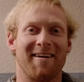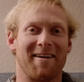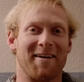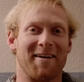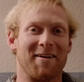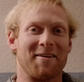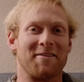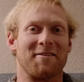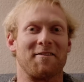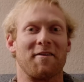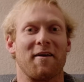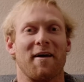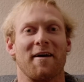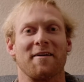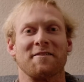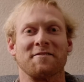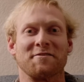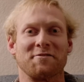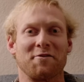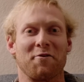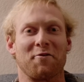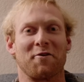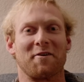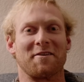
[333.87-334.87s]
into the end
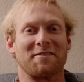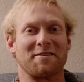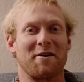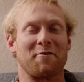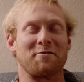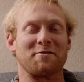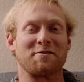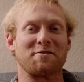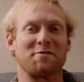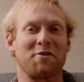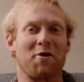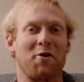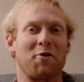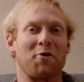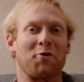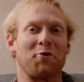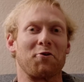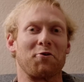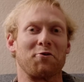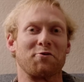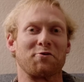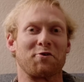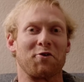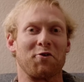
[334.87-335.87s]
zone because I was starting to
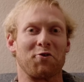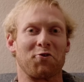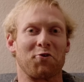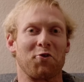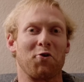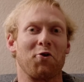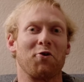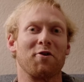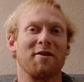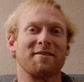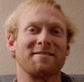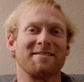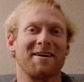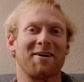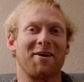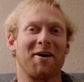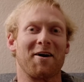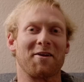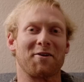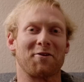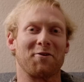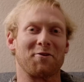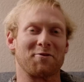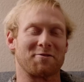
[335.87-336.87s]
lose control as I
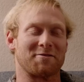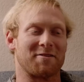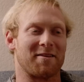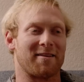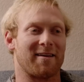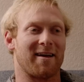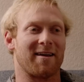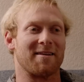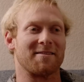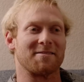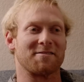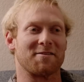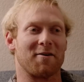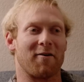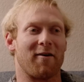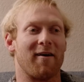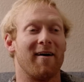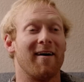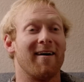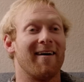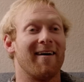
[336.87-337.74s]
got close to the end. So